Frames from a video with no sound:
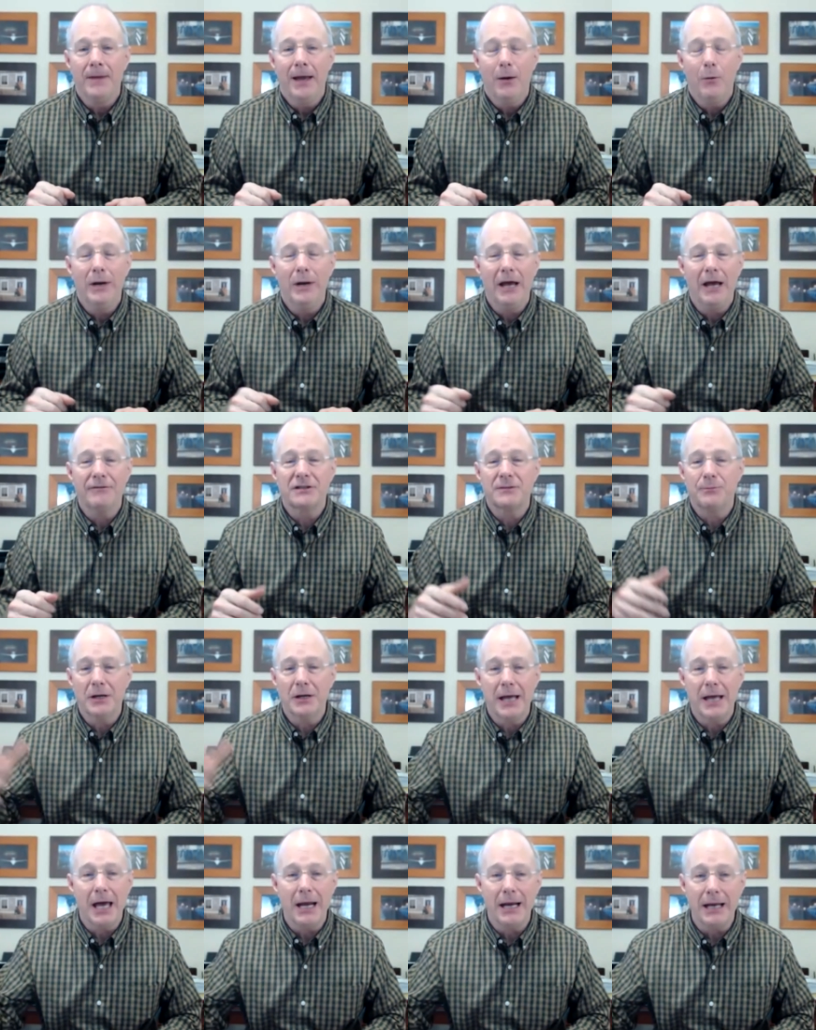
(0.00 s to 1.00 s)
and we'd have
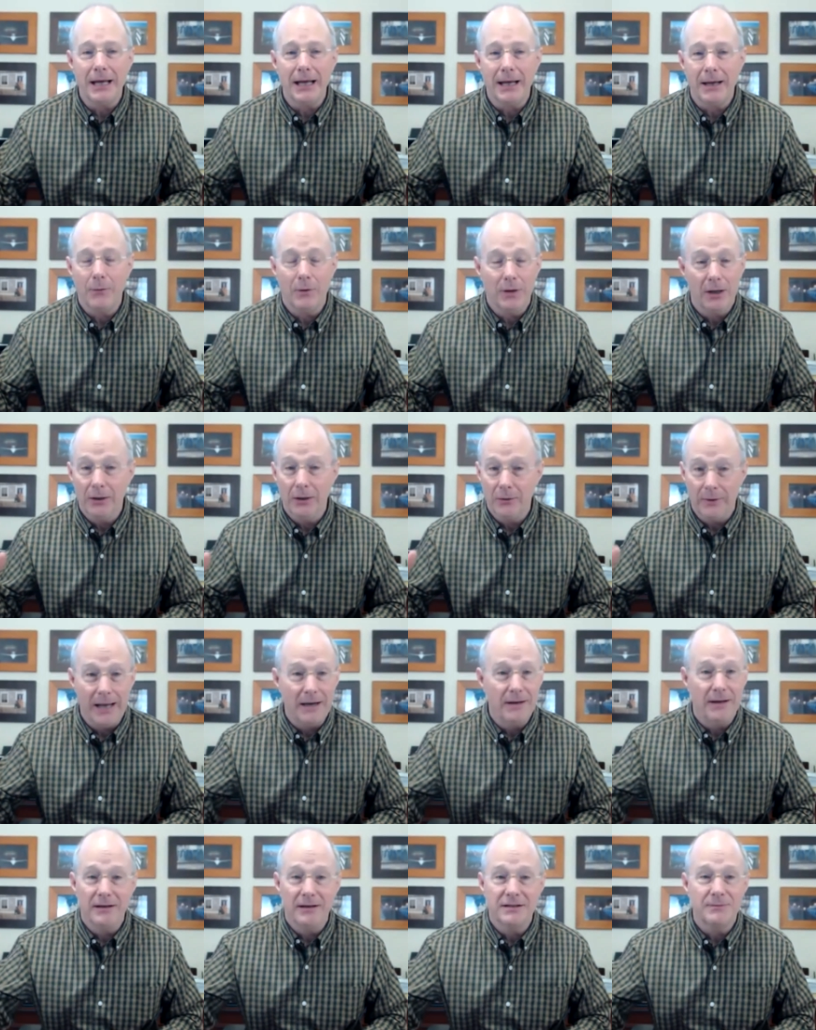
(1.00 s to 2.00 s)
spaghetti we literally
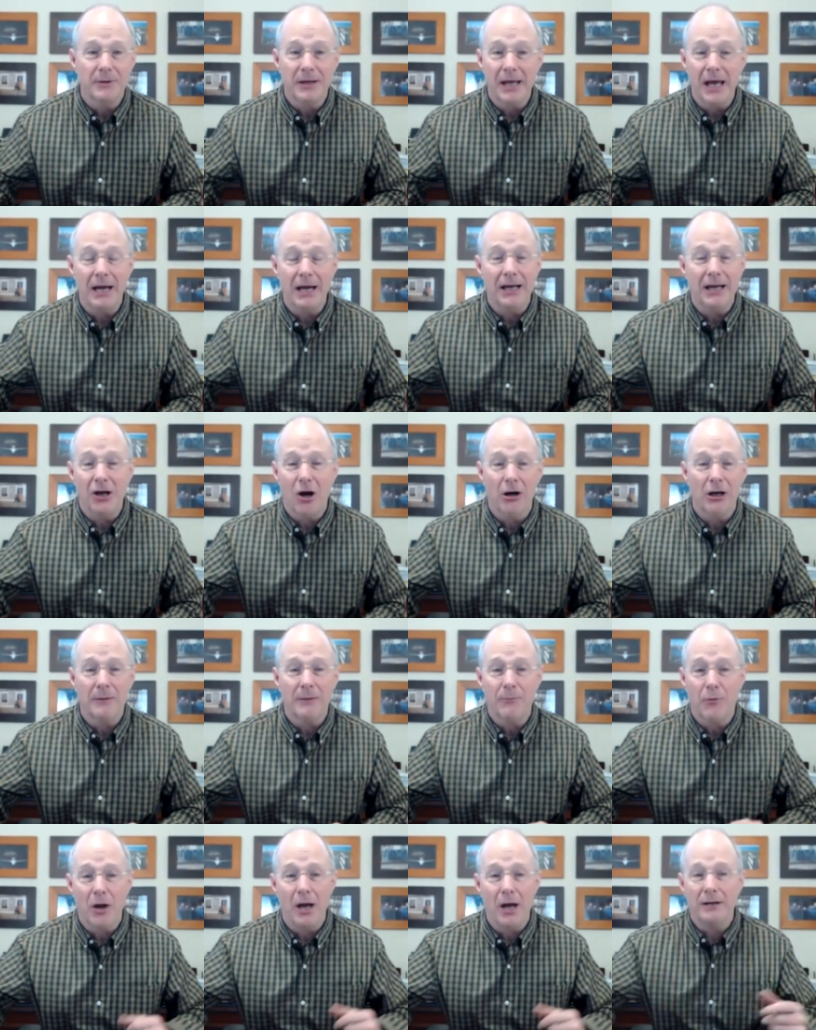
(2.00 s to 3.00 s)
had the spaghetti
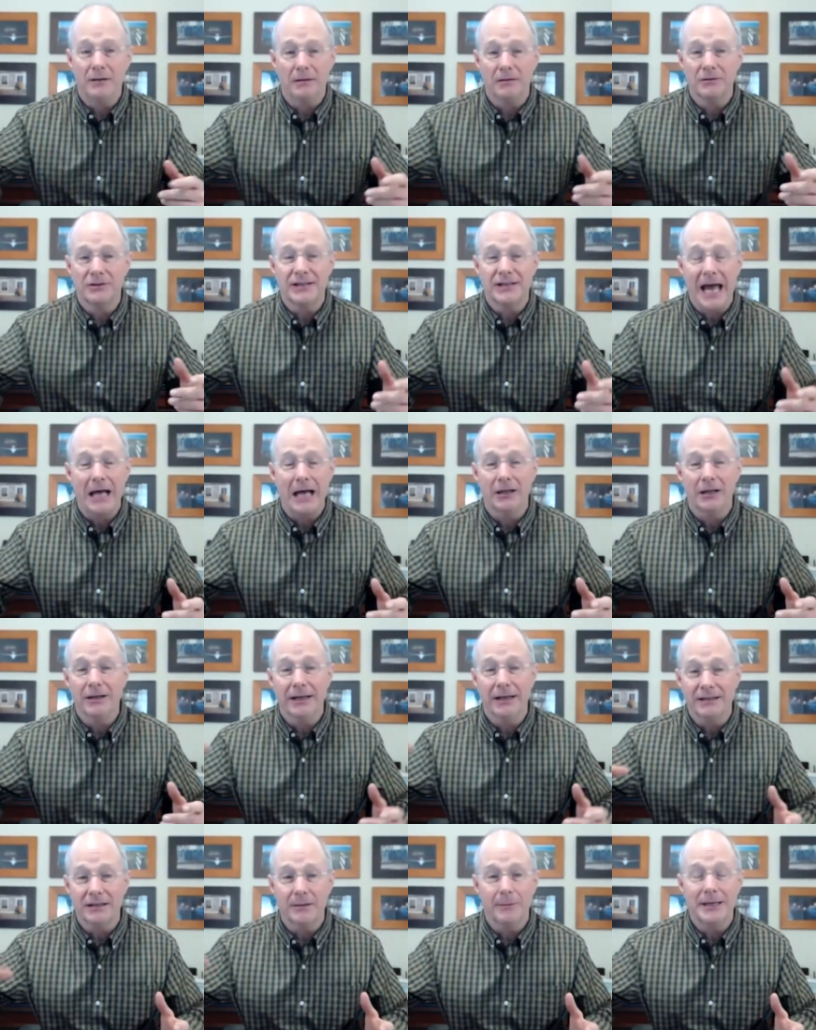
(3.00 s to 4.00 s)
garlic bread and a little salad
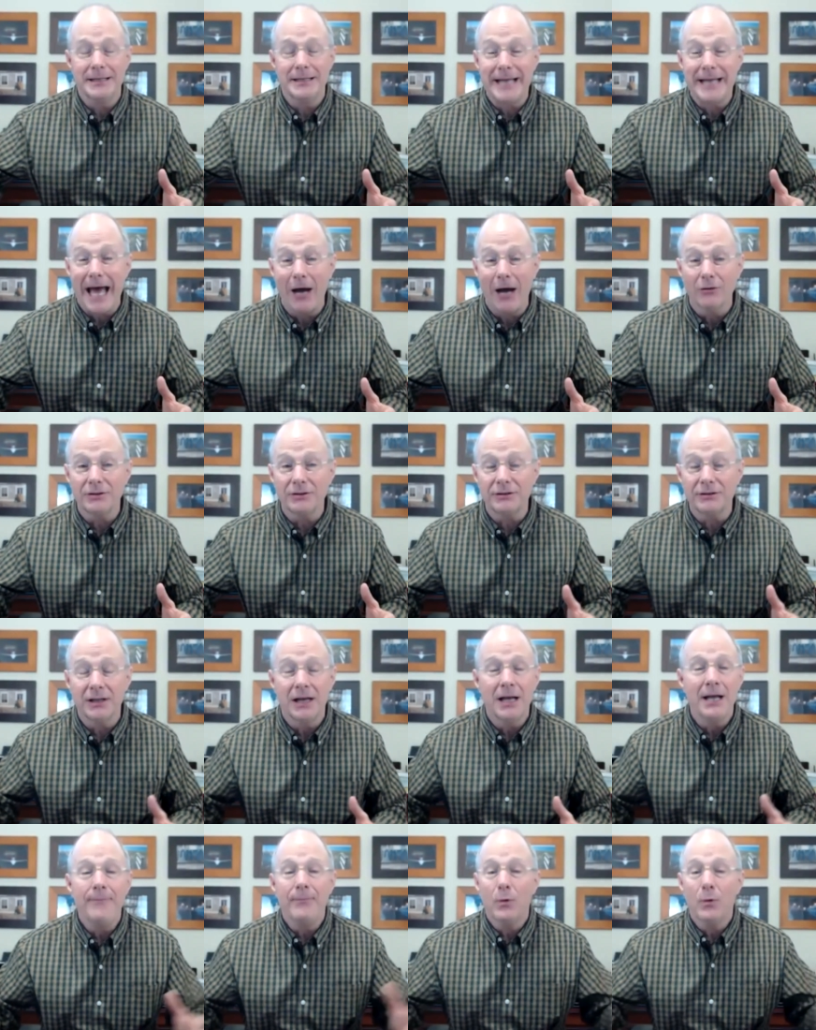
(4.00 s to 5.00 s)
at somebody's house
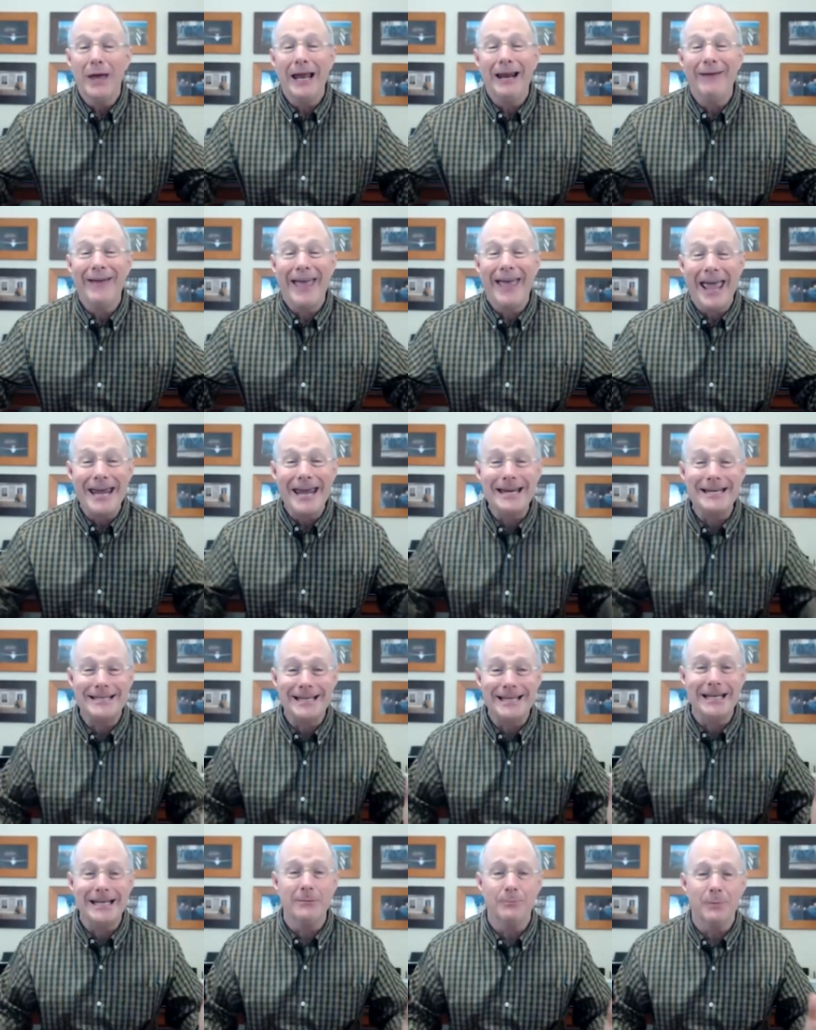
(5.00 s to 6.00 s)
we had
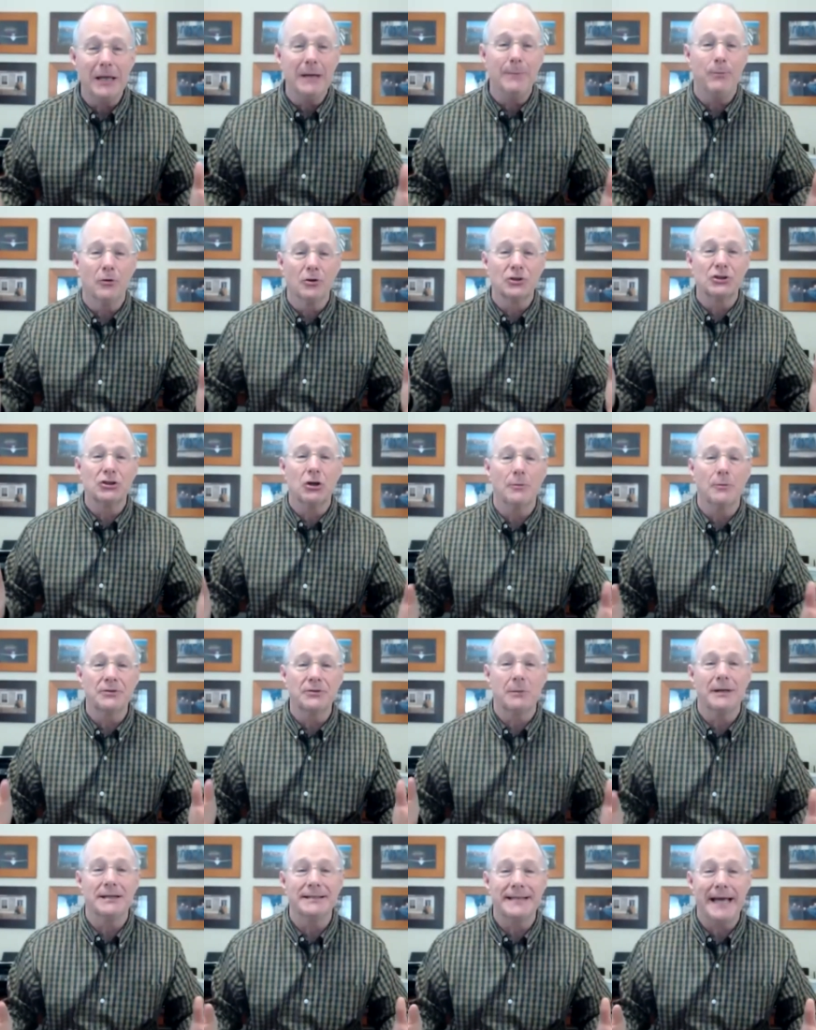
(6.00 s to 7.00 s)
18 people show up
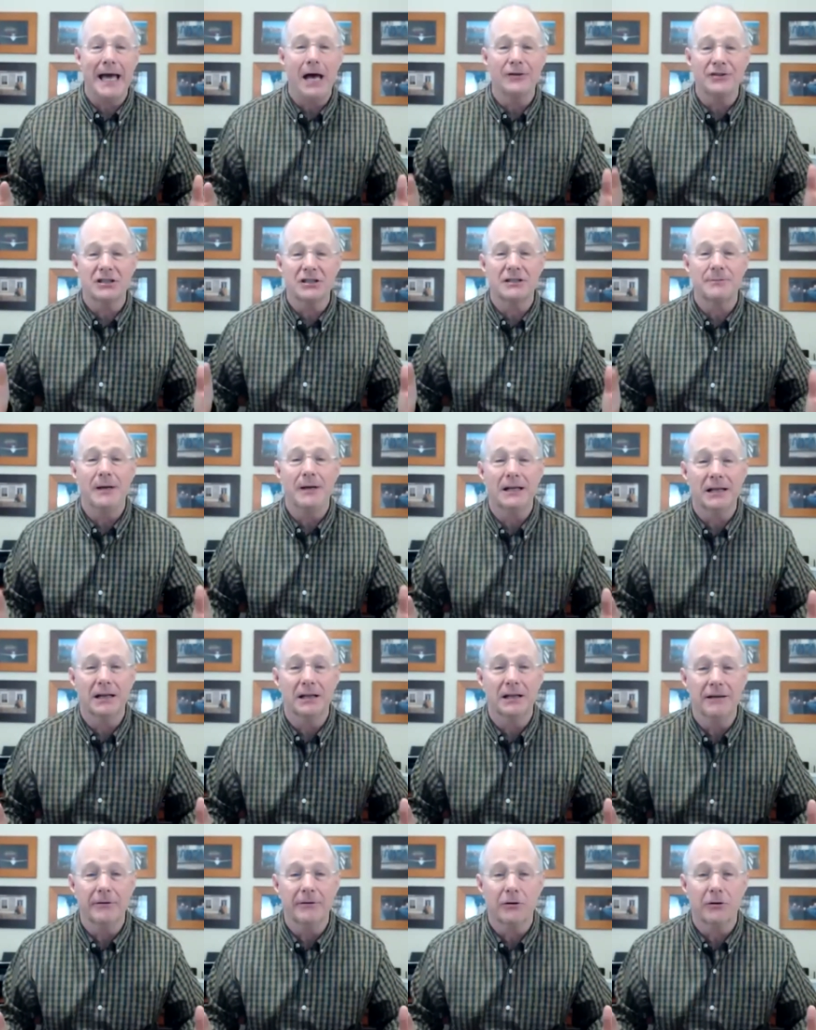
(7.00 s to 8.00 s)
somebody's house and speak in the
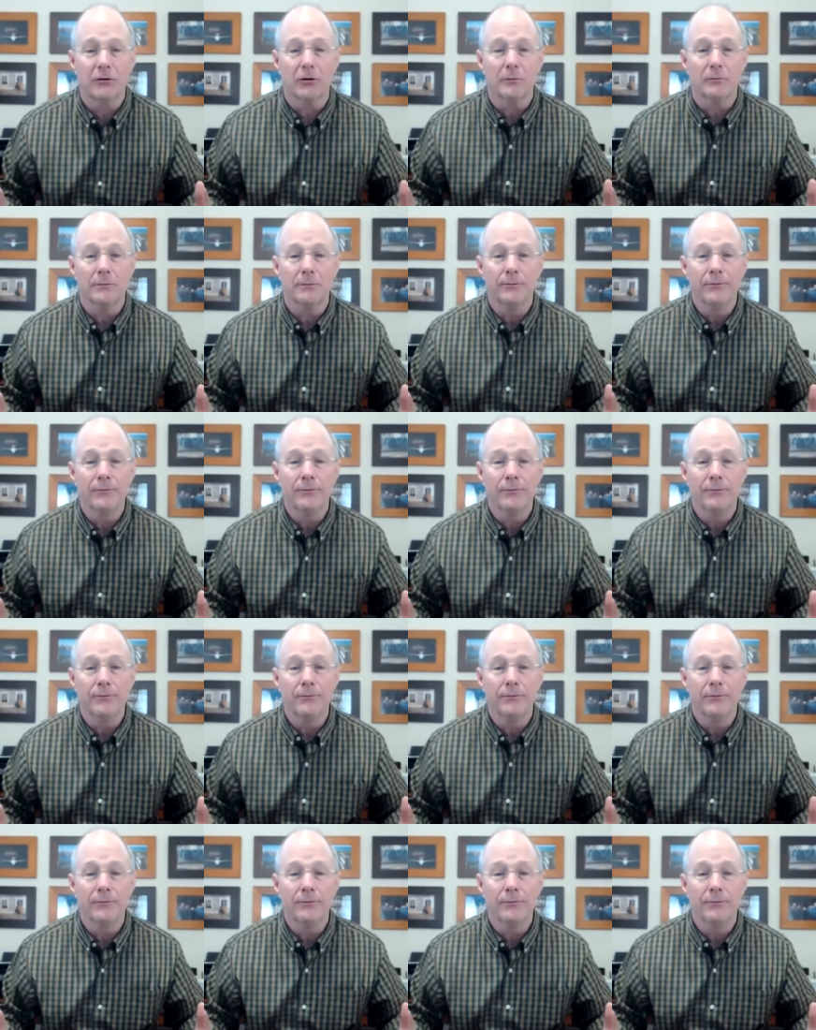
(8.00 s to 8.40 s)
living room